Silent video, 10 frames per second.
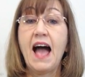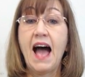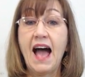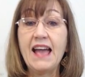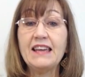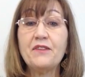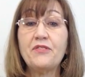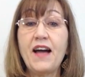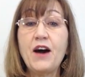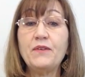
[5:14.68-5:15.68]
Hang a
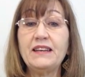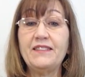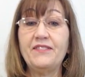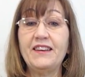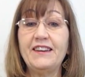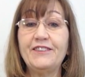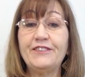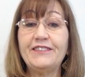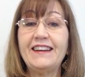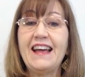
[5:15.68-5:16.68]
foul in there,
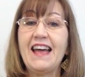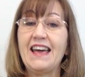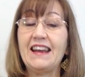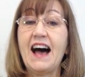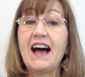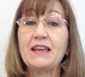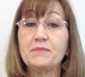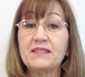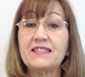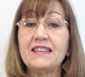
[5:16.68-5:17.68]
and I am
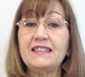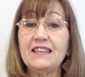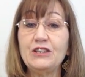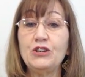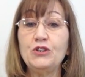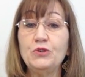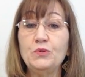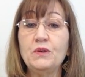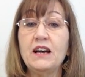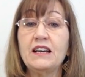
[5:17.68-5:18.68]
sending
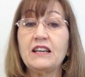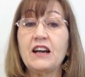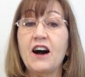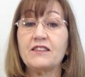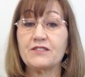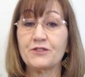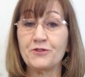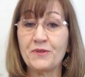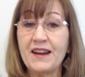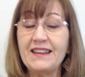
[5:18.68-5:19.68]
you God's
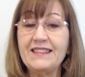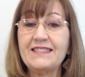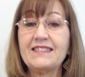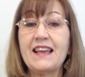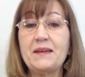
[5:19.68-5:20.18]
grace.